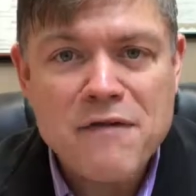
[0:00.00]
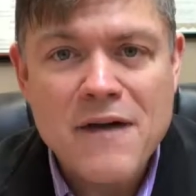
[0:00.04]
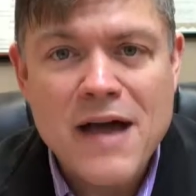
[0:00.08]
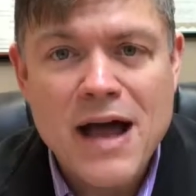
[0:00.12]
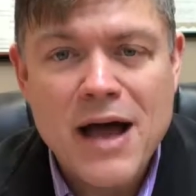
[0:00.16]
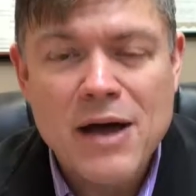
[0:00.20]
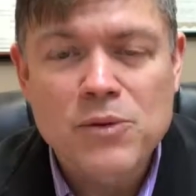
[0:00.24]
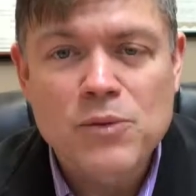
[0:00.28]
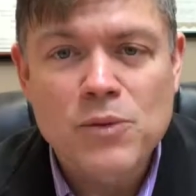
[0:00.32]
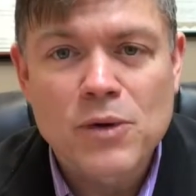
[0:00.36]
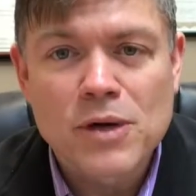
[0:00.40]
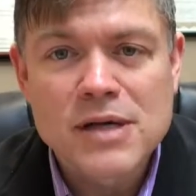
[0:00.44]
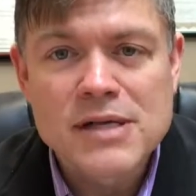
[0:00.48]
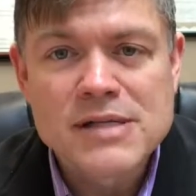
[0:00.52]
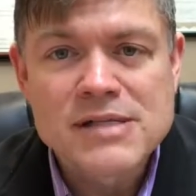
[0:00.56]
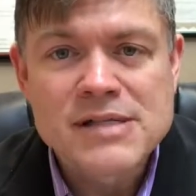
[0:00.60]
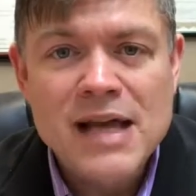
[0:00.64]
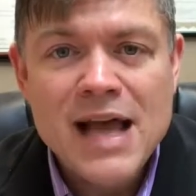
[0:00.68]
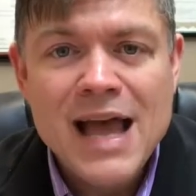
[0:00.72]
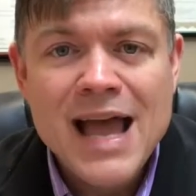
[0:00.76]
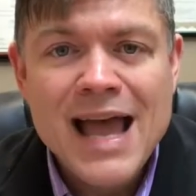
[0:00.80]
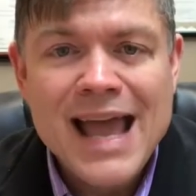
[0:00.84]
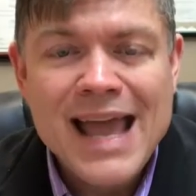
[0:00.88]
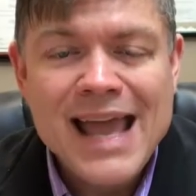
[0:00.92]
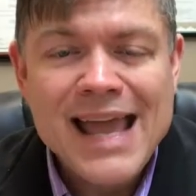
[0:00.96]
found
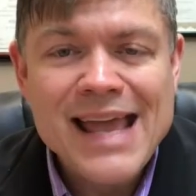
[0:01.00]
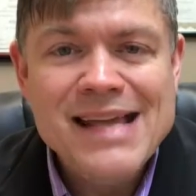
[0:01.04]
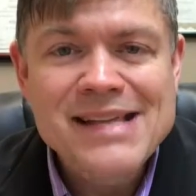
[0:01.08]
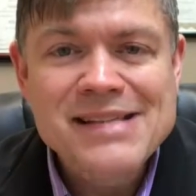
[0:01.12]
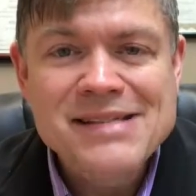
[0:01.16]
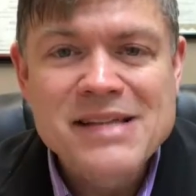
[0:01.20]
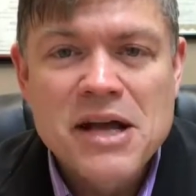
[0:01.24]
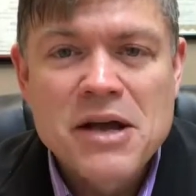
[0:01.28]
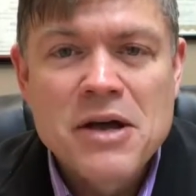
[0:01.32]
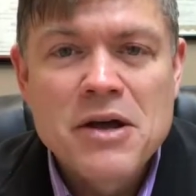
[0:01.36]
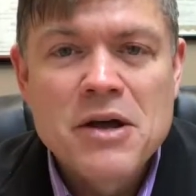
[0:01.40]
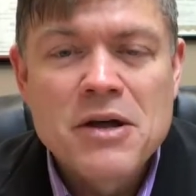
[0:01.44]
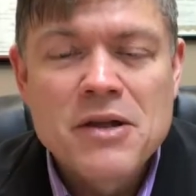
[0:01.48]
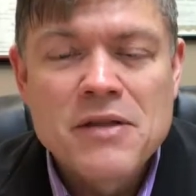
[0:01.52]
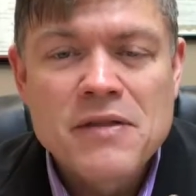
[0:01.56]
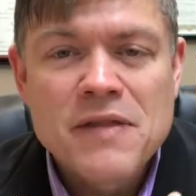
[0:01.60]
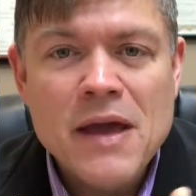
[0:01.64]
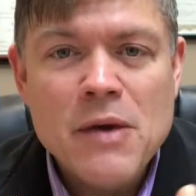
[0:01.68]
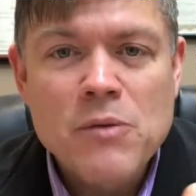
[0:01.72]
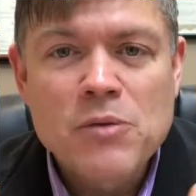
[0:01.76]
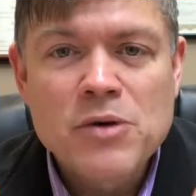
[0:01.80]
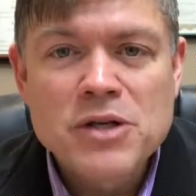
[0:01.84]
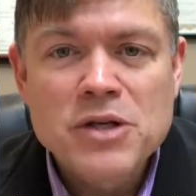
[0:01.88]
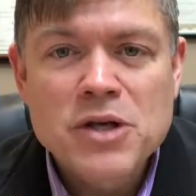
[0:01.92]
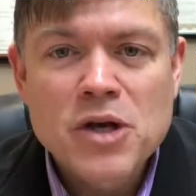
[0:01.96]
is
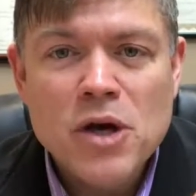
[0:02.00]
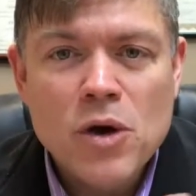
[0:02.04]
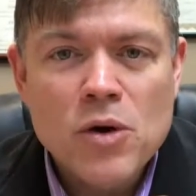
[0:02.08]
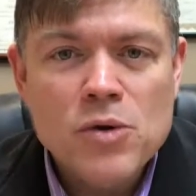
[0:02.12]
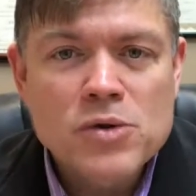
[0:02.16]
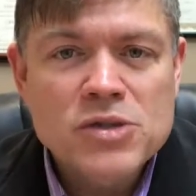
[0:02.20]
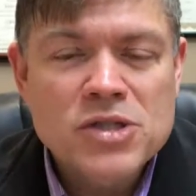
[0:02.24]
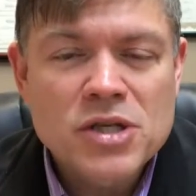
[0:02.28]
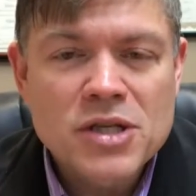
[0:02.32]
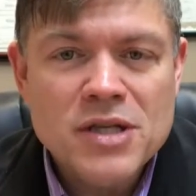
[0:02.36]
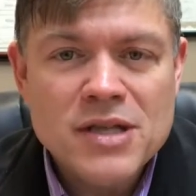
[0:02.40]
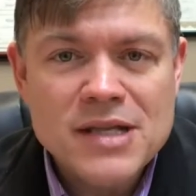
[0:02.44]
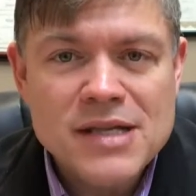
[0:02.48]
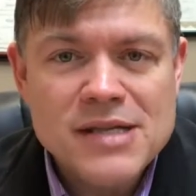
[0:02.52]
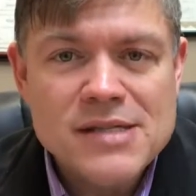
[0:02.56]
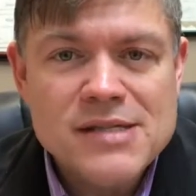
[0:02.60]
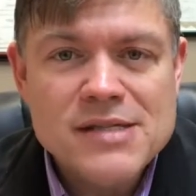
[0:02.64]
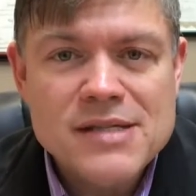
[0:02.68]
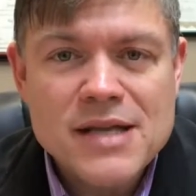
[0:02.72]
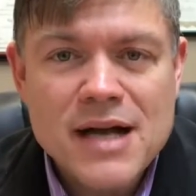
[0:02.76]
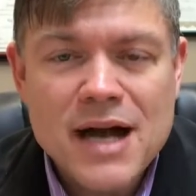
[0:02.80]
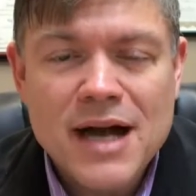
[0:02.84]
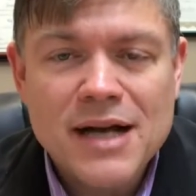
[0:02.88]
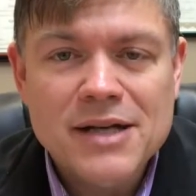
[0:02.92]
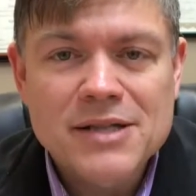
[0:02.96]
they would go to this
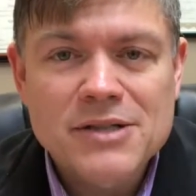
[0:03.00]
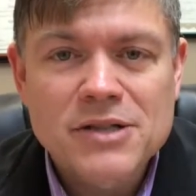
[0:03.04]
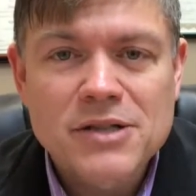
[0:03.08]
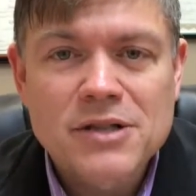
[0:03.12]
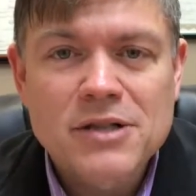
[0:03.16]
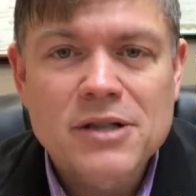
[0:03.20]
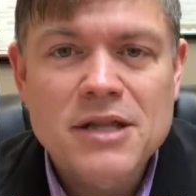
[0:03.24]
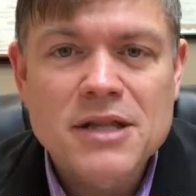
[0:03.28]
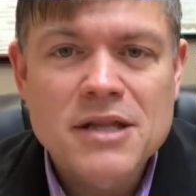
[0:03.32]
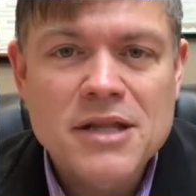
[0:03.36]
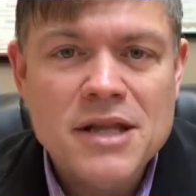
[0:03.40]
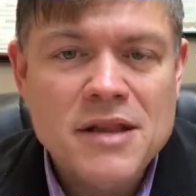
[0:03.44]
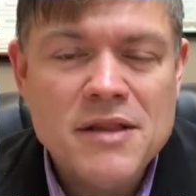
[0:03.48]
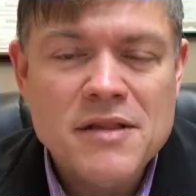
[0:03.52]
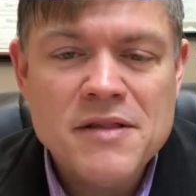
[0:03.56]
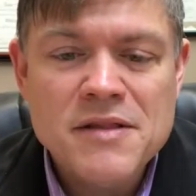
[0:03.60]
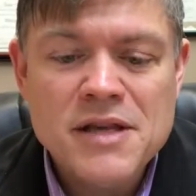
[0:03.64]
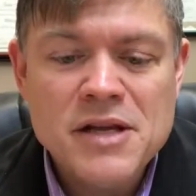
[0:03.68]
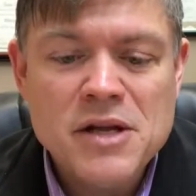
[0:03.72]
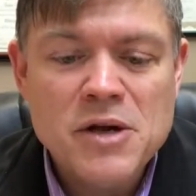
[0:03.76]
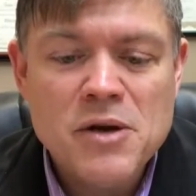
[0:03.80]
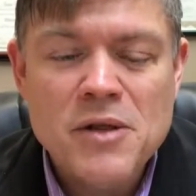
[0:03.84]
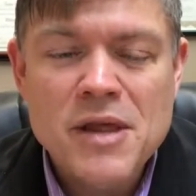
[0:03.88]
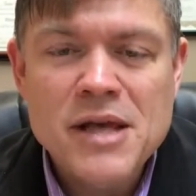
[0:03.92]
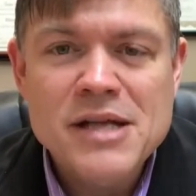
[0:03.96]
doctor and then,
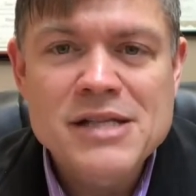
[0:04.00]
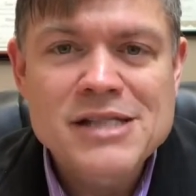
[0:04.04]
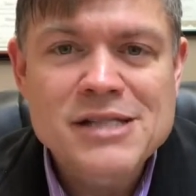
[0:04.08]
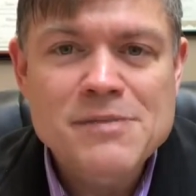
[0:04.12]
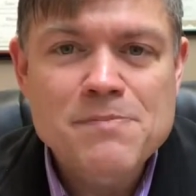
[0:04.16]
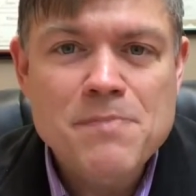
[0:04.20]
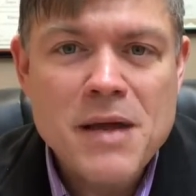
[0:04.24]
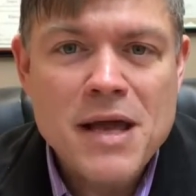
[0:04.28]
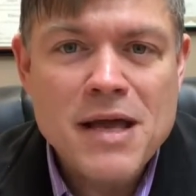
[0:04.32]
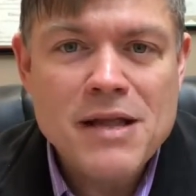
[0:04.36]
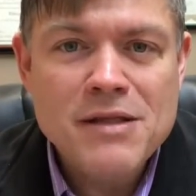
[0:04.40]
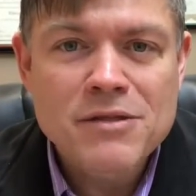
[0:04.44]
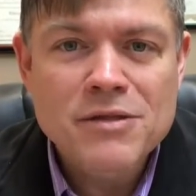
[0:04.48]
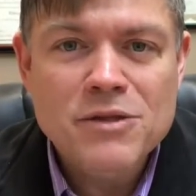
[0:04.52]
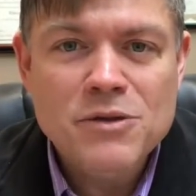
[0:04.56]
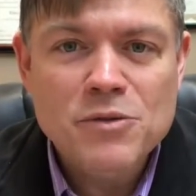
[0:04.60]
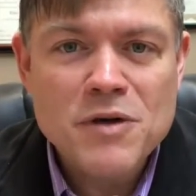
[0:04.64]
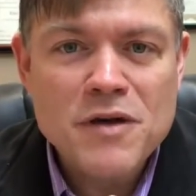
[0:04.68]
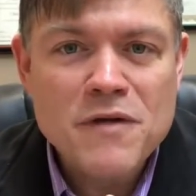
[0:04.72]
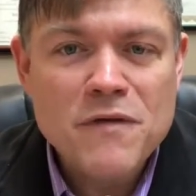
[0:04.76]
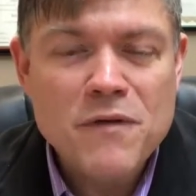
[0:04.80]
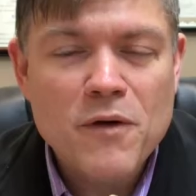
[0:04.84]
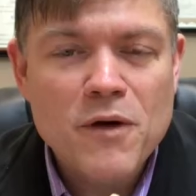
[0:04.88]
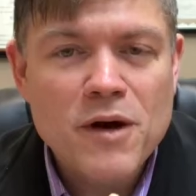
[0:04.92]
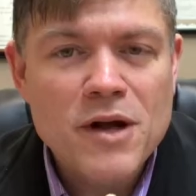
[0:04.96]
they'd spend
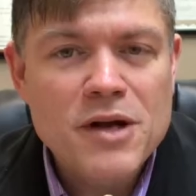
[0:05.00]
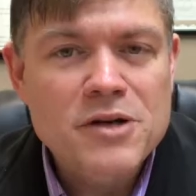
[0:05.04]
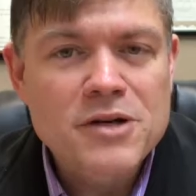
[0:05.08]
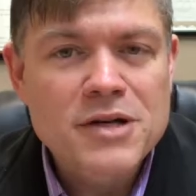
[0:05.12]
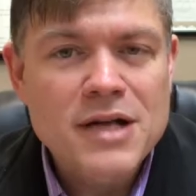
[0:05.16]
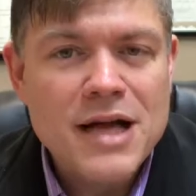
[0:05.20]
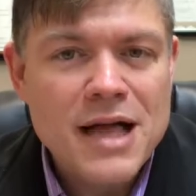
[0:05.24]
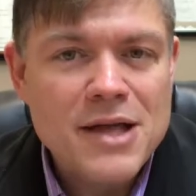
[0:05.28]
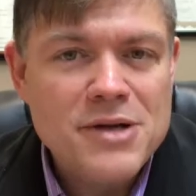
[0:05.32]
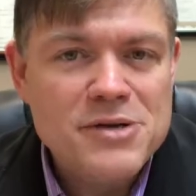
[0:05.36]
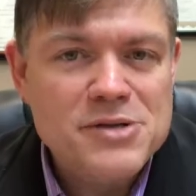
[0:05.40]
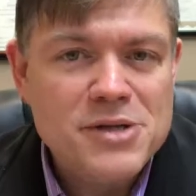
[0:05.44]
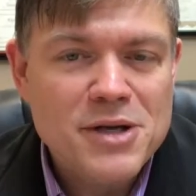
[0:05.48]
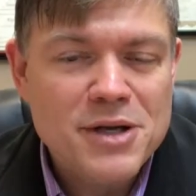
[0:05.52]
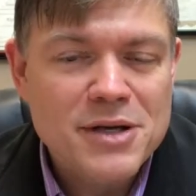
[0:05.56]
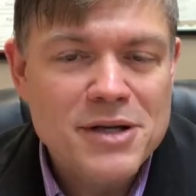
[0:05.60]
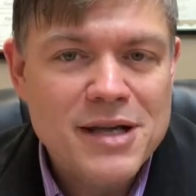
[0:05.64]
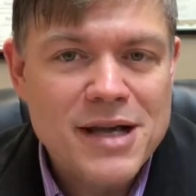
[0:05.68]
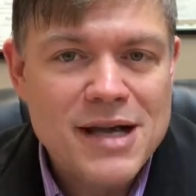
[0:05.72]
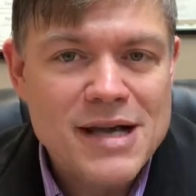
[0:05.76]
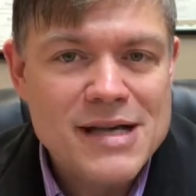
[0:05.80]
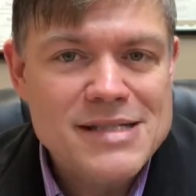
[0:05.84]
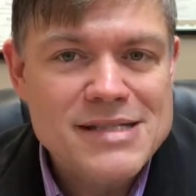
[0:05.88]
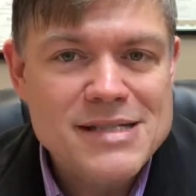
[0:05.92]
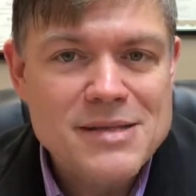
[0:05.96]
$300-400 on
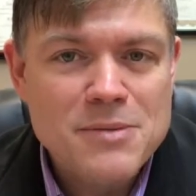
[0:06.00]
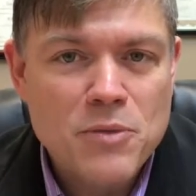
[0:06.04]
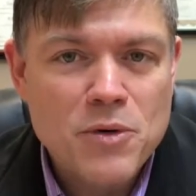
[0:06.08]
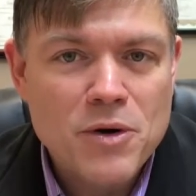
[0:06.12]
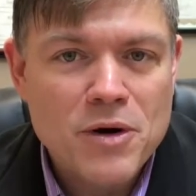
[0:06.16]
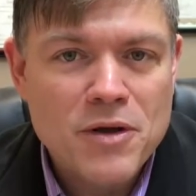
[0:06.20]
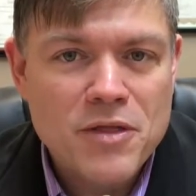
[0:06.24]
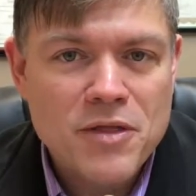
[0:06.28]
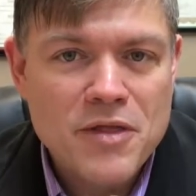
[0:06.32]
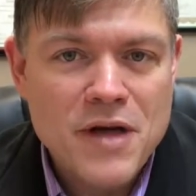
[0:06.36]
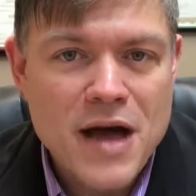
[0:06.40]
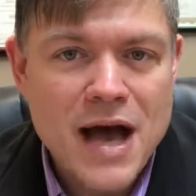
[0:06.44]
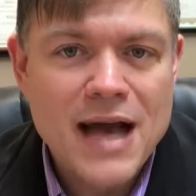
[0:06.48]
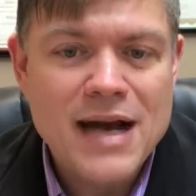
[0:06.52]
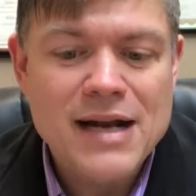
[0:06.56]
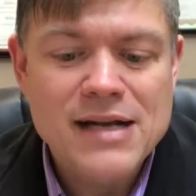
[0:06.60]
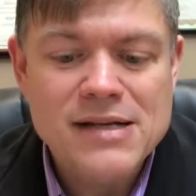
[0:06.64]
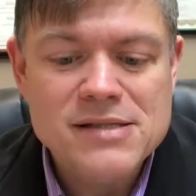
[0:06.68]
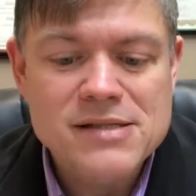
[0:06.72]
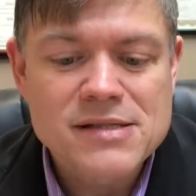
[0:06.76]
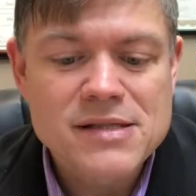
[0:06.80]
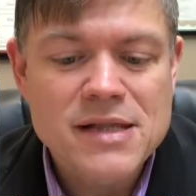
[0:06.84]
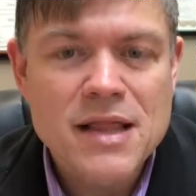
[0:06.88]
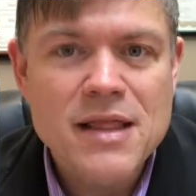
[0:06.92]
custom orthotics.